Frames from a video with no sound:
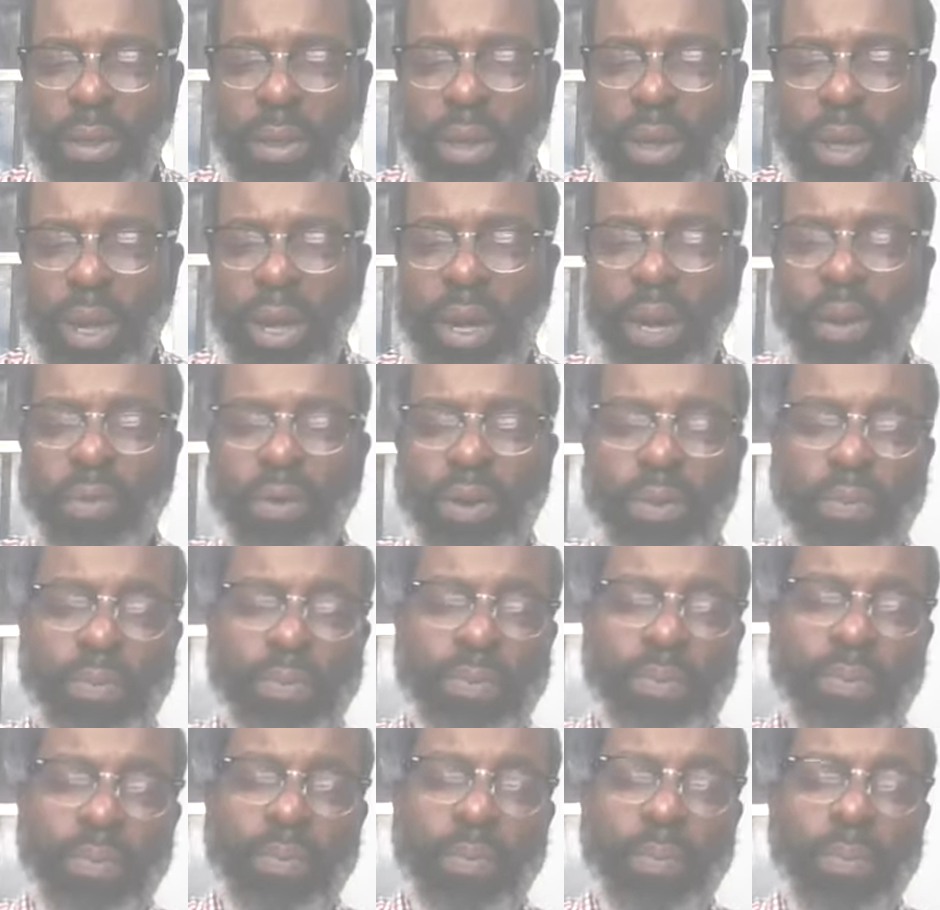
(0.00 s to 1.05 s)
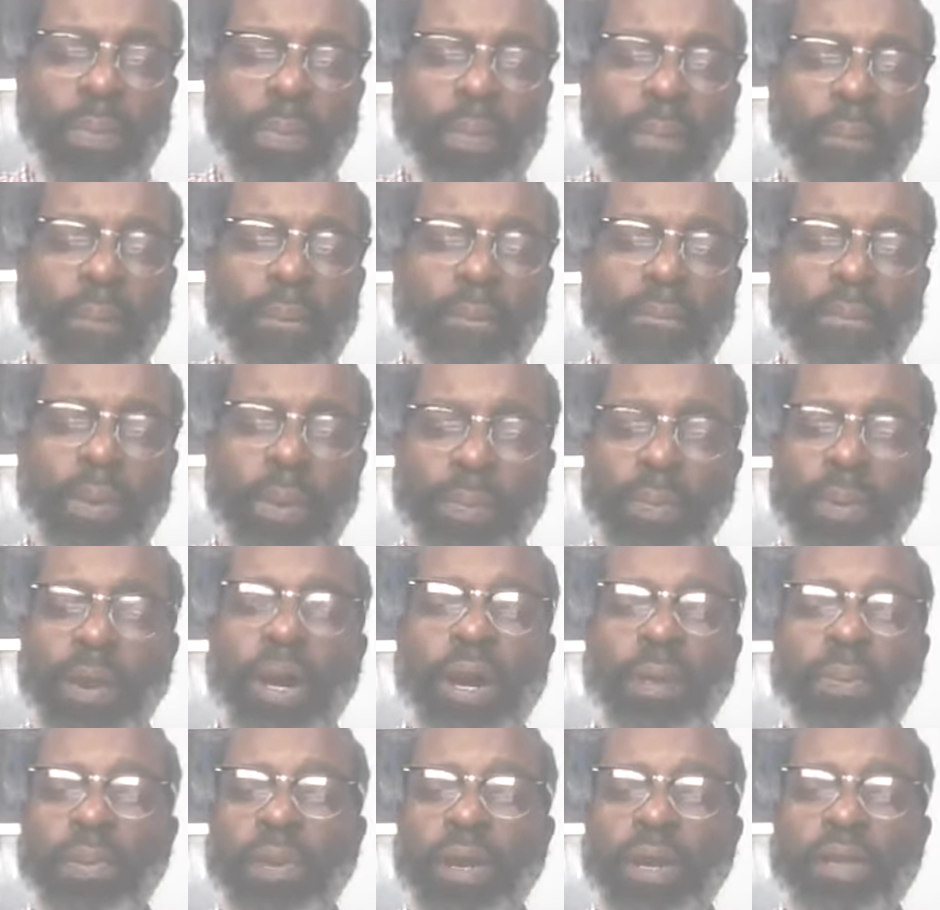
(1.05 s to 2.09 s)
And I want to prepare a
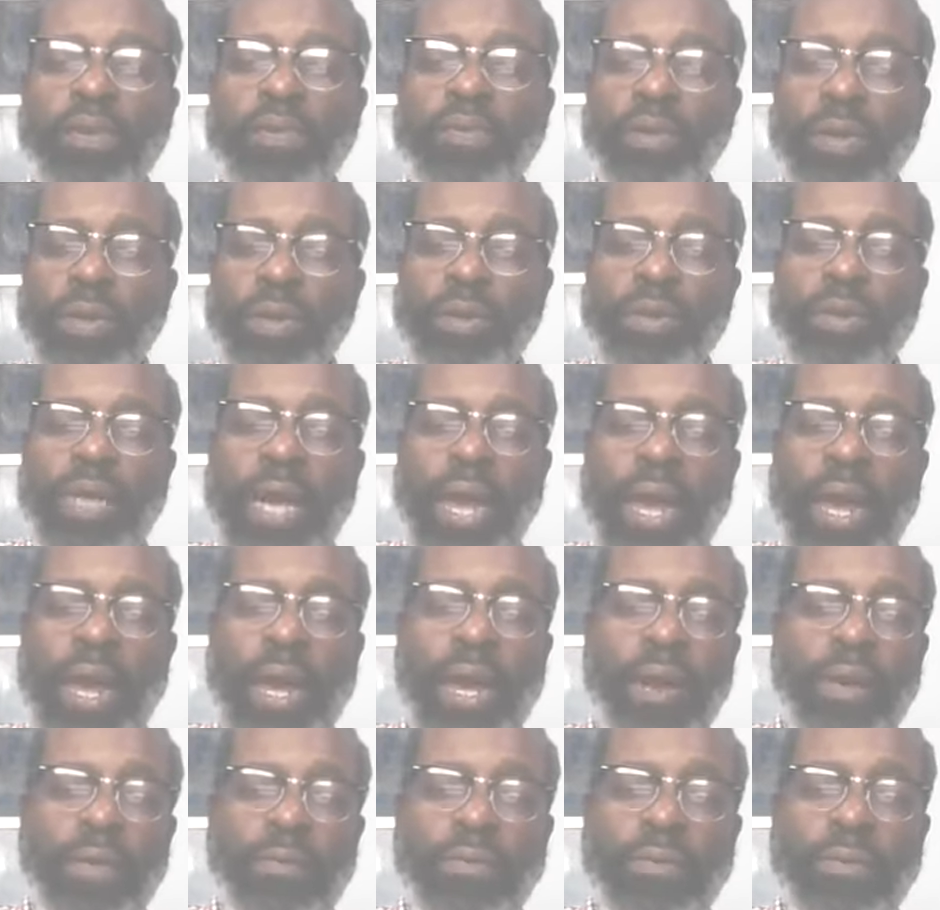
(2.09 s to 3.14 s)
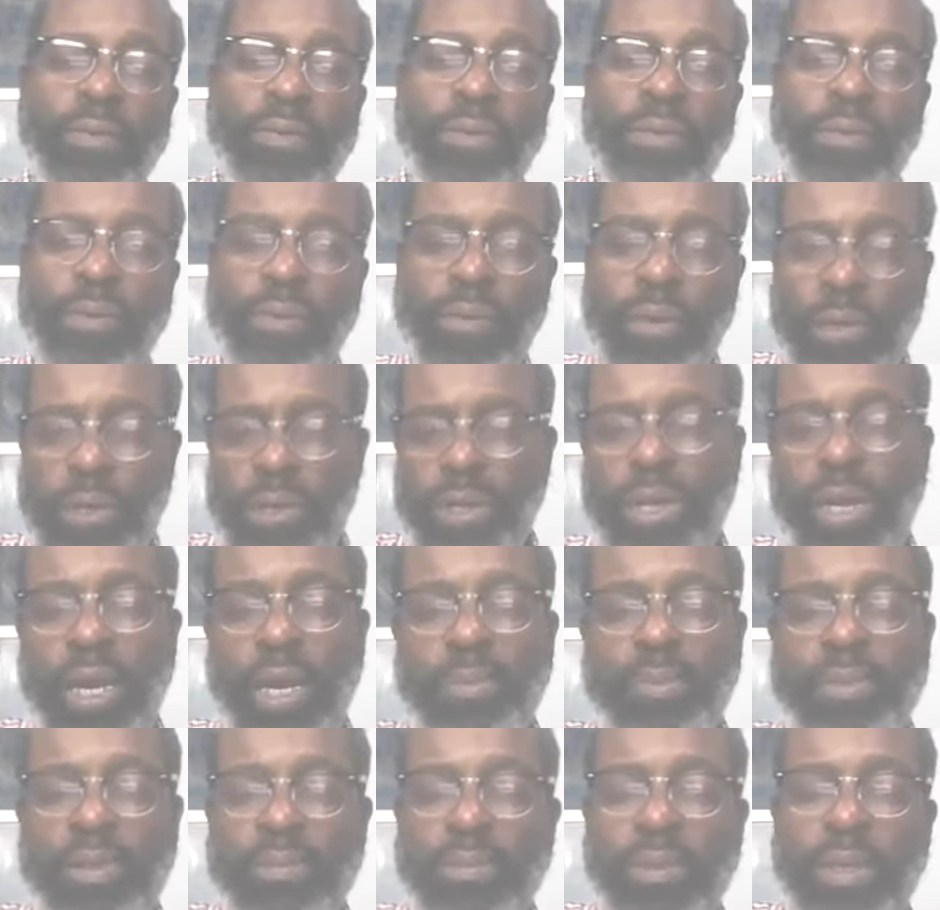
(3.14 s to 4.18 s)
place for you to have when you come
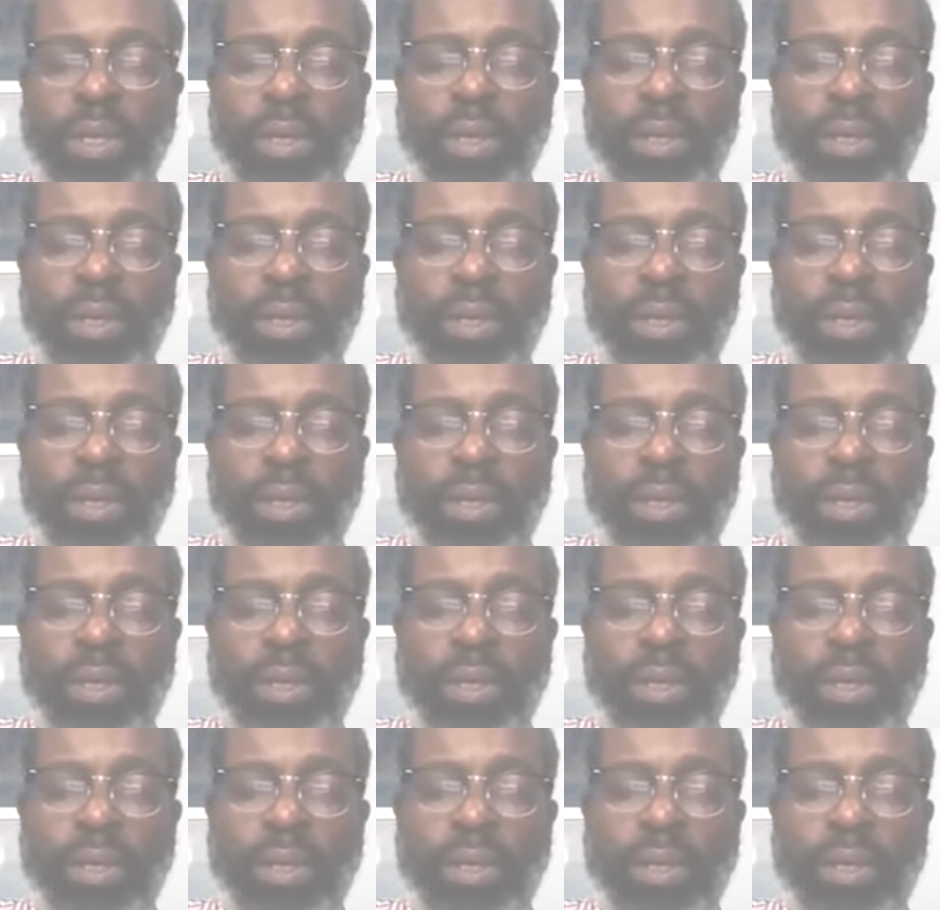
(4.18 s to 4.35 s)
to me.